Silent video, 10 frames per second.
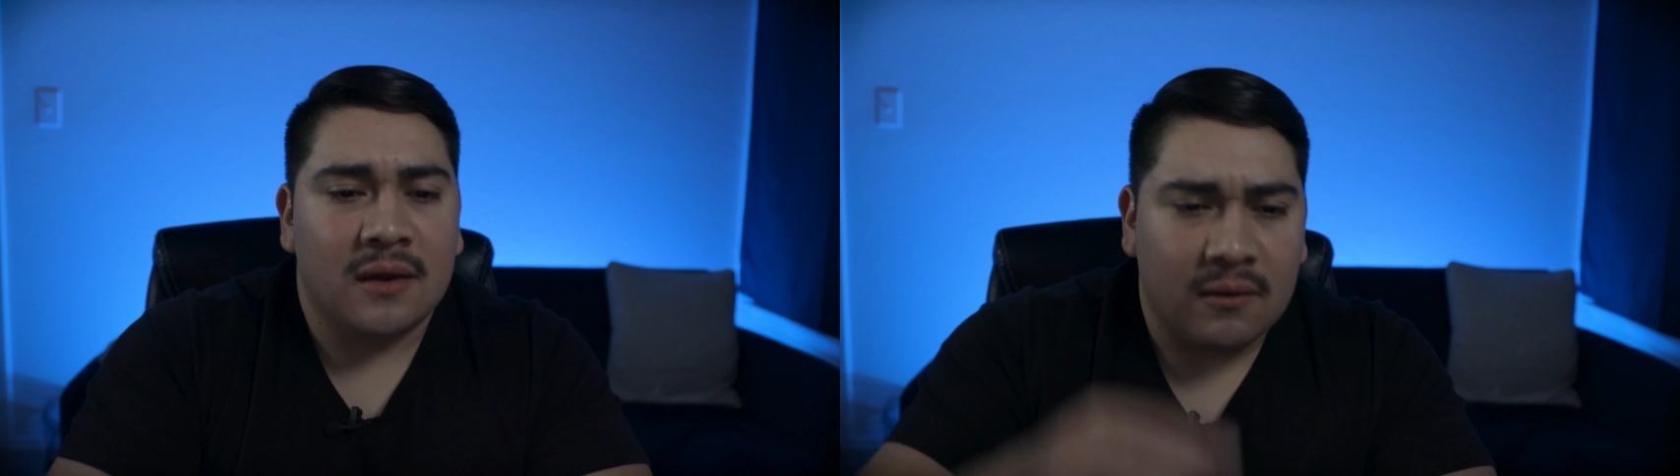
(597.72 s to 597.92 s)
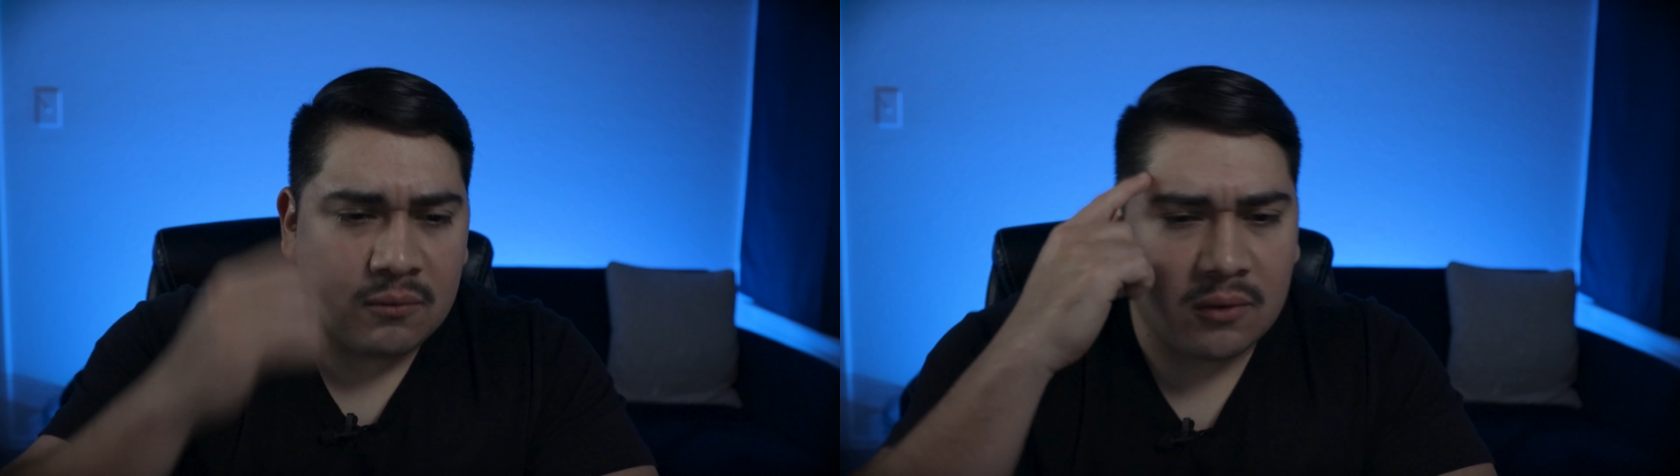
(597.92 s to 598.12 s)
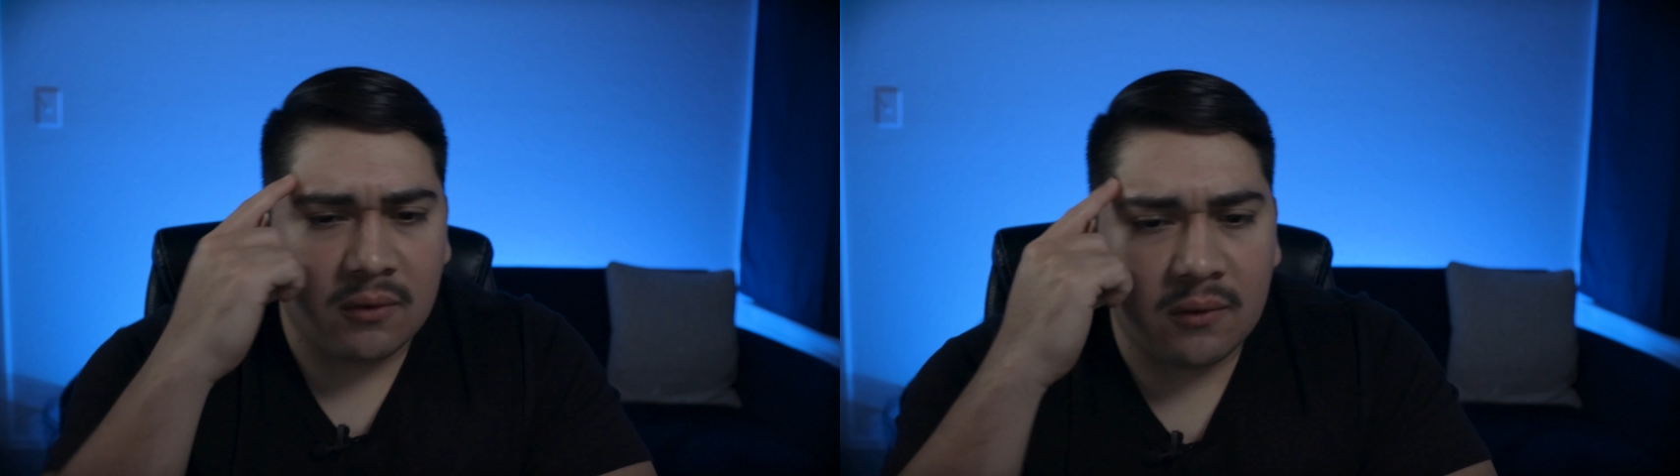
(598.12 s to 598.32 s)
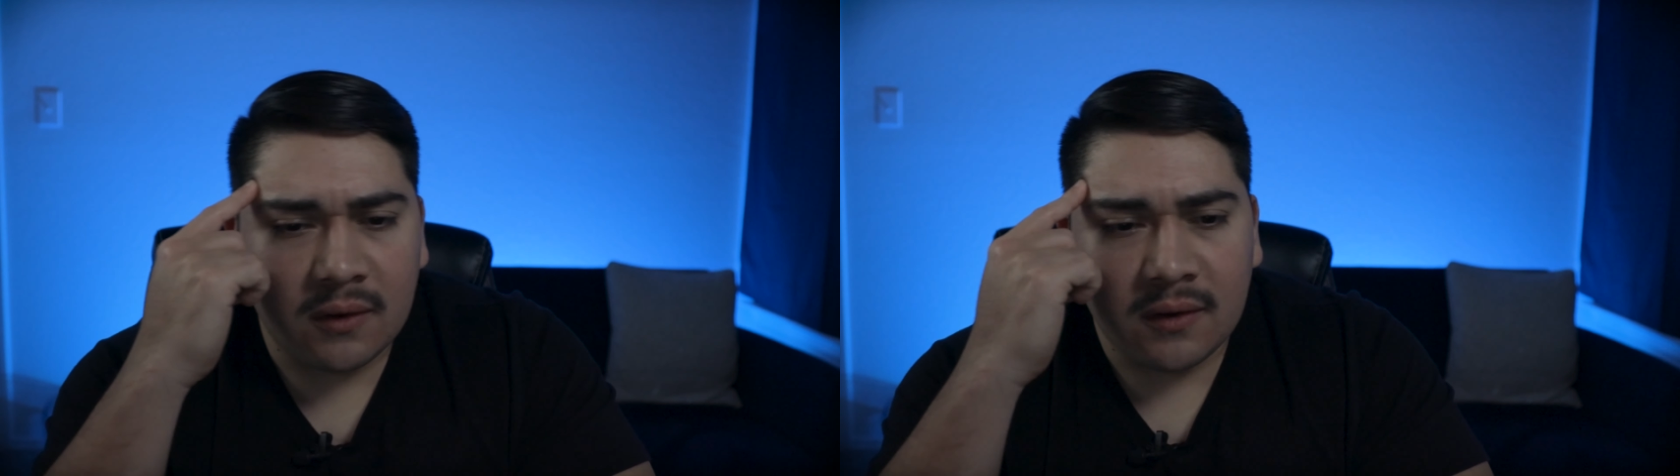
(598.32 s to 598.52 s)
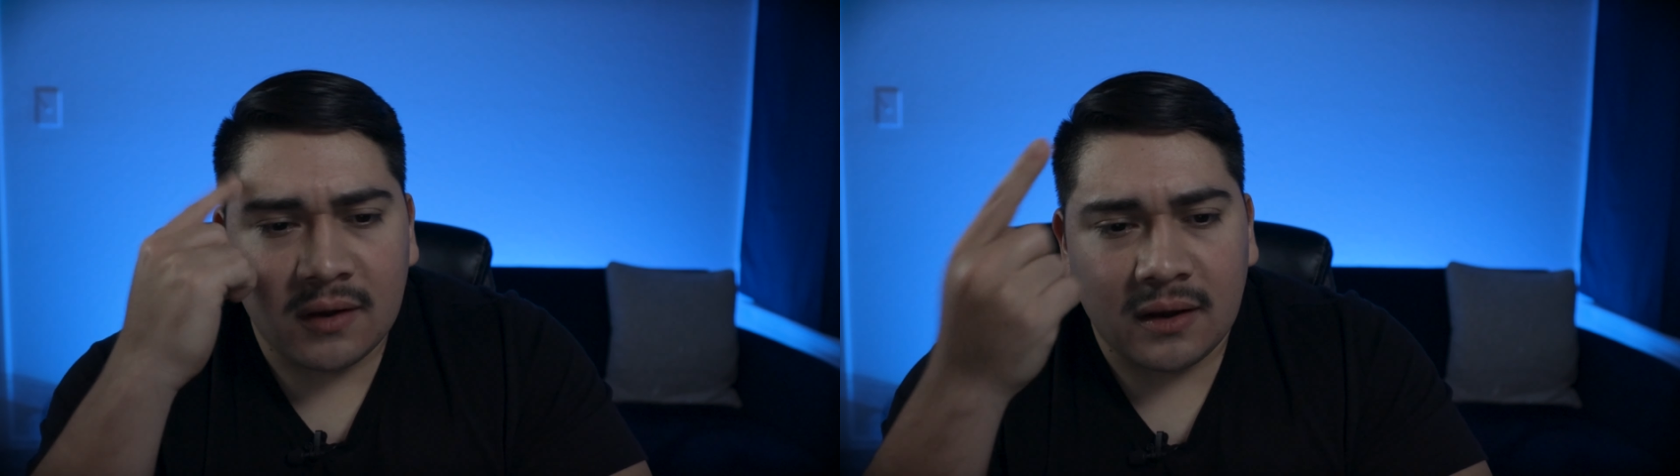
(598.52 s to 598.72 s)
well,
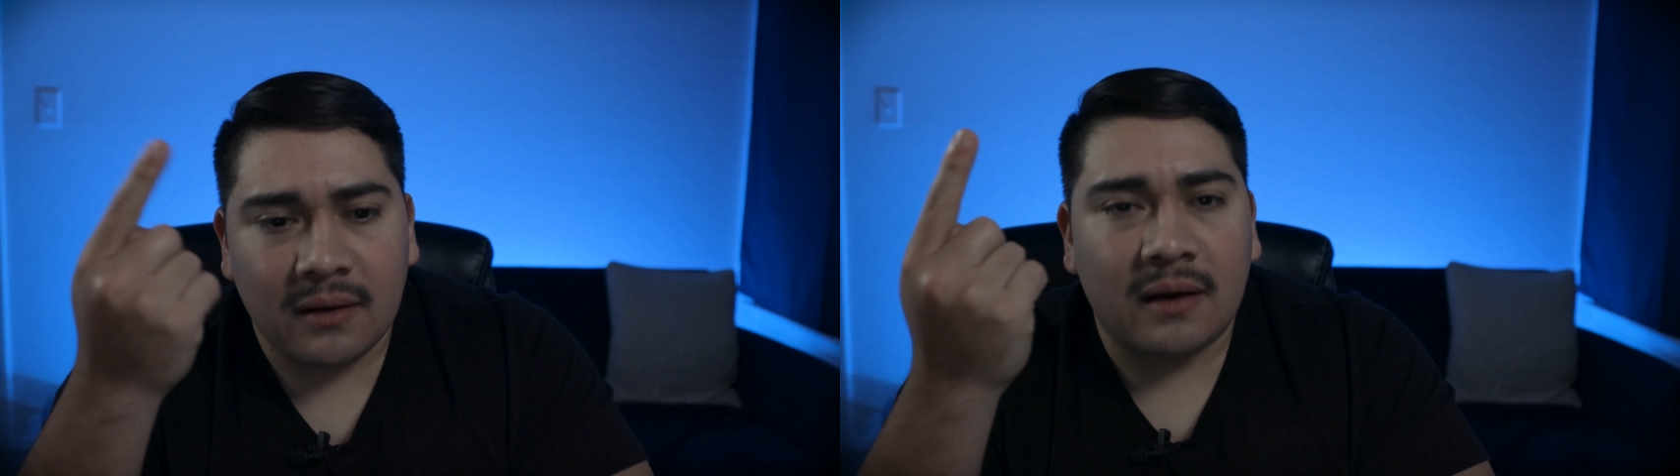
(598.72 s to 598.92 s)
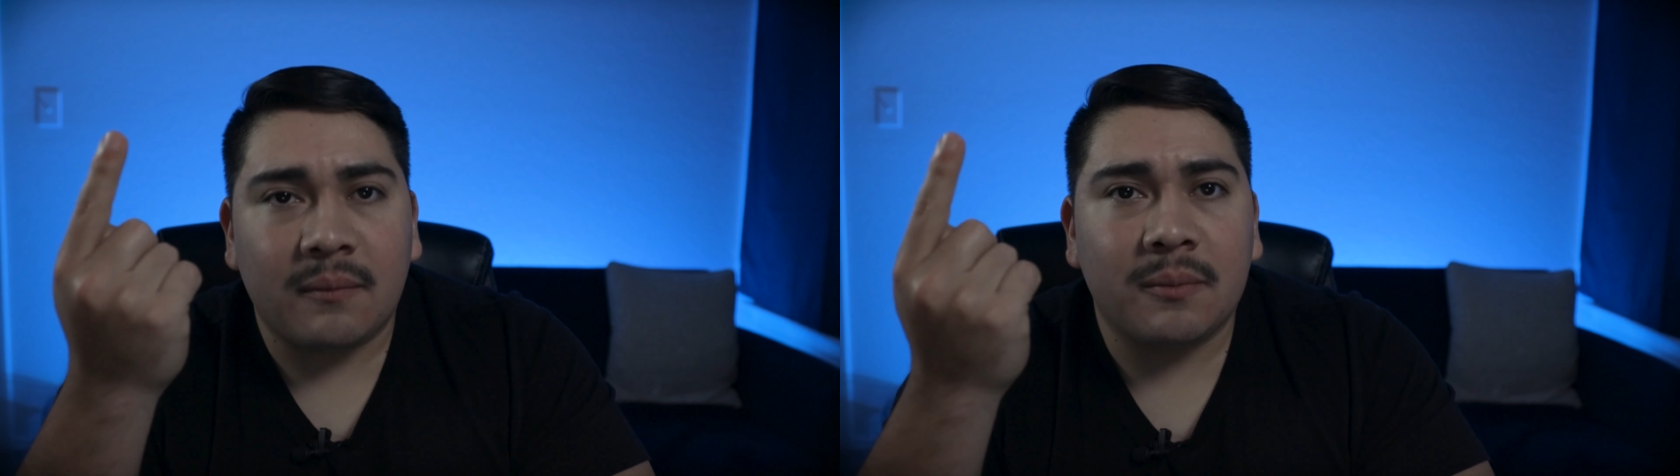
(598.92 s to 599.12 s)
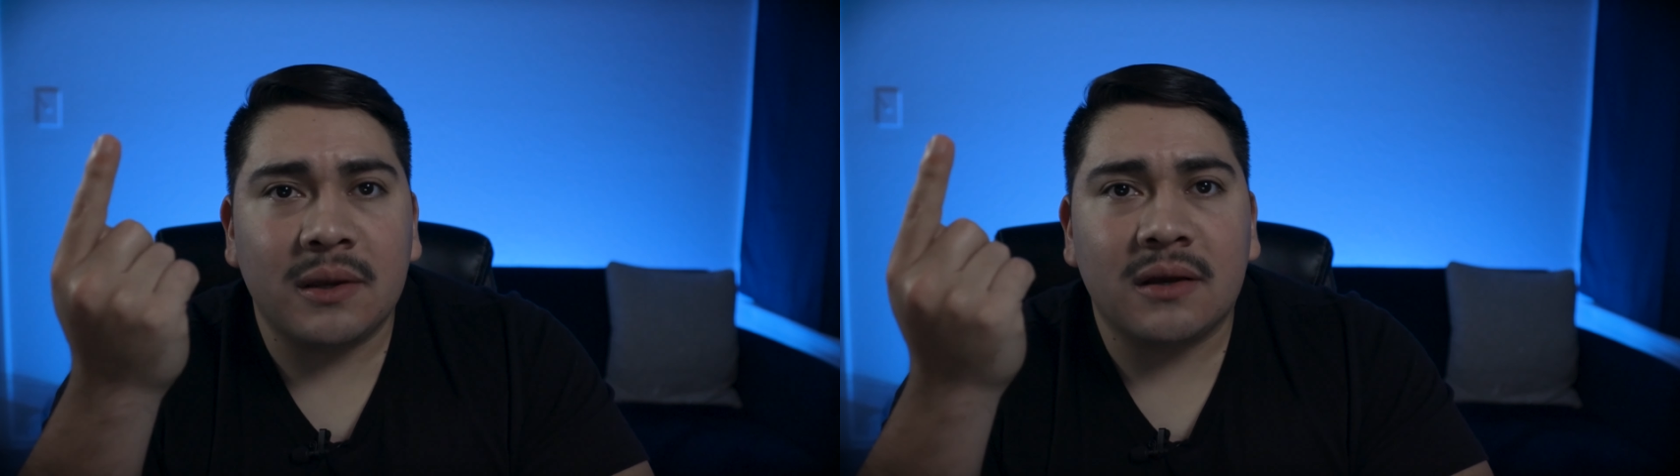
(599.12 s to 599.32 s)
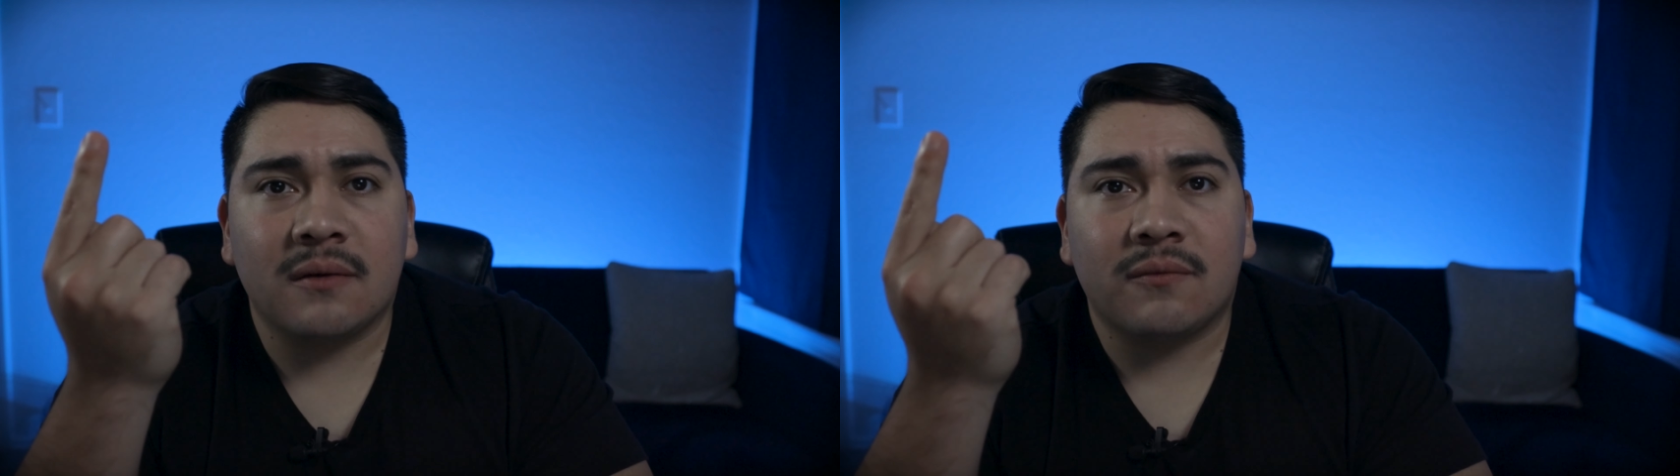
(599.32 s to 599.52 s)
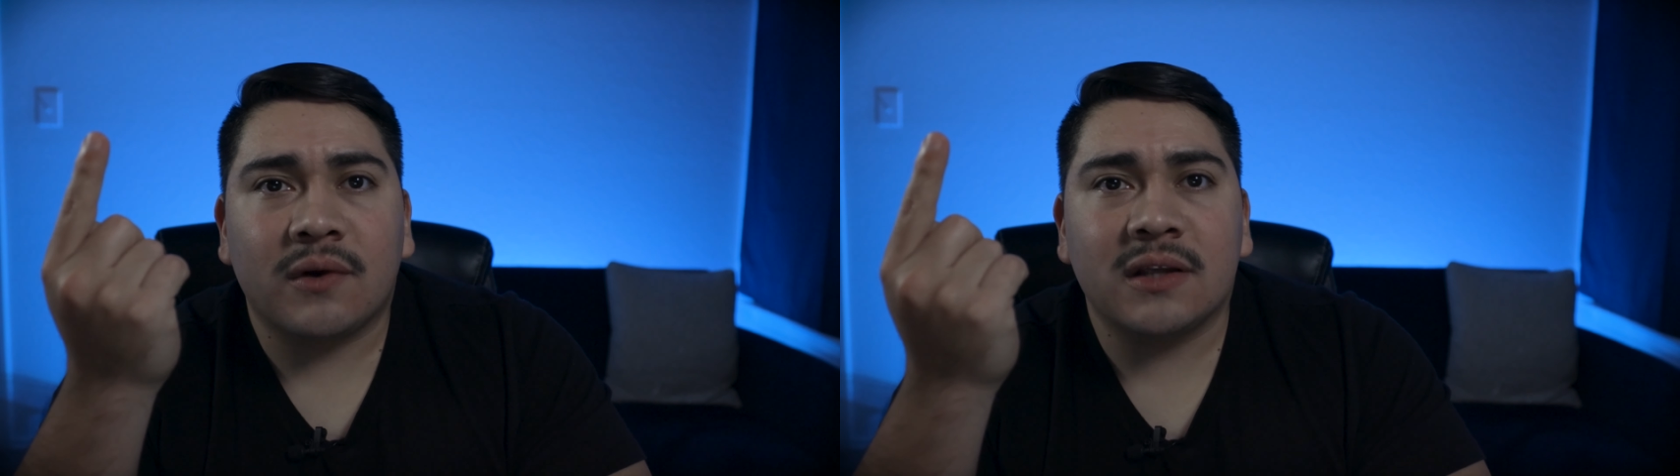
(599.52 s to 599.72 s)
I'm gonna become
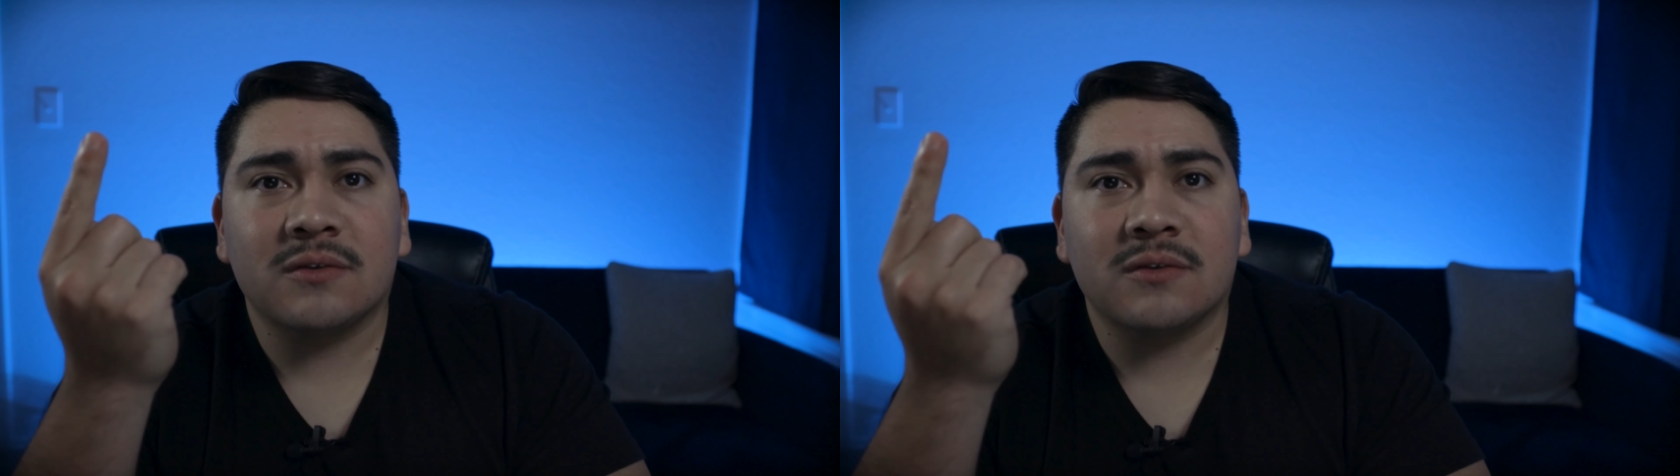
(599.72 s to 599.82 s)
friends